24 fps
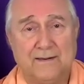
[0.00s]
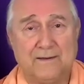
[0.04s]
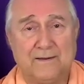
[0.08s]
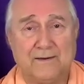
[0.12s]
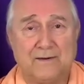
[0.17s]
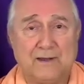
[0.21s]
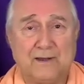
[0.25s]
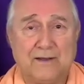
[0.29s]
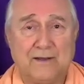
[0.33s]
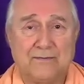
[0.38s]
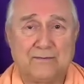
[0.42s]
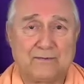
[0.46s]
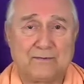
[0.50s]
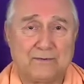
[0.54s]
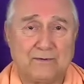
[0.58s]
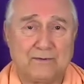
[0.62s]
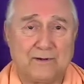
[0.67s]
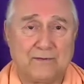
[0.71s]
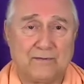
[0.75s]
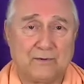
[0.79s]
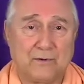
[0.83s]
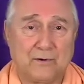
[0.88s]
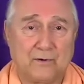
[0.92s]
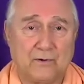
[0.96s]
You have to,
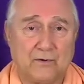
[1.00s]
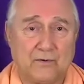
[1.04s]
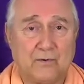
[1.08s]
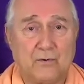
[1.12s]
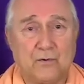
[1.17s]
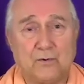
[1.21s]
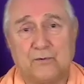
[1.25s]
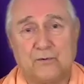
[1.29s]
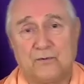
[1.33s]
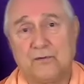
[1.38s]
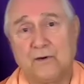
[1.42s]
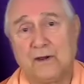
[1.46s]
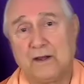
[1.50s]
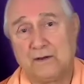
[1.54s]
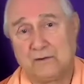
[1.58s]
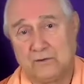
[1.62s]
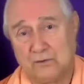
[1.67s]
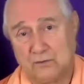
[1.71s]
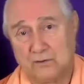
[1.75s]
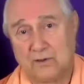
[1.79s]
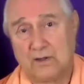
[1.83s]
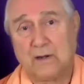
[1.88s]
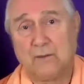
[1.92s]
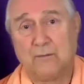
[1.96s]
if you're a true friend,
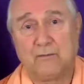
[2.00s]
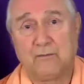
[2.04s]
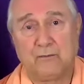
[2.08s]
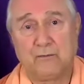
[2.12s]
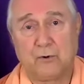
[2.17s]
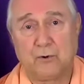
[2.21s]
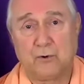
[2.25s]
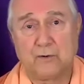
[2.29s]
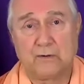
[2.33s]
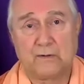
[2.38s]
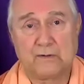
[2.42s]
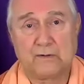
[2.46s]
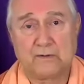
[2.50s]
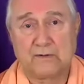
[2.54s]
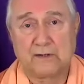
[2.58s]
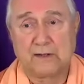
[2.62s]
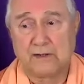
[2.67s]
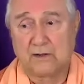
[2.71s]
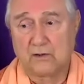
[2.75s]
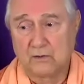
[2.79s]
you come forward and say,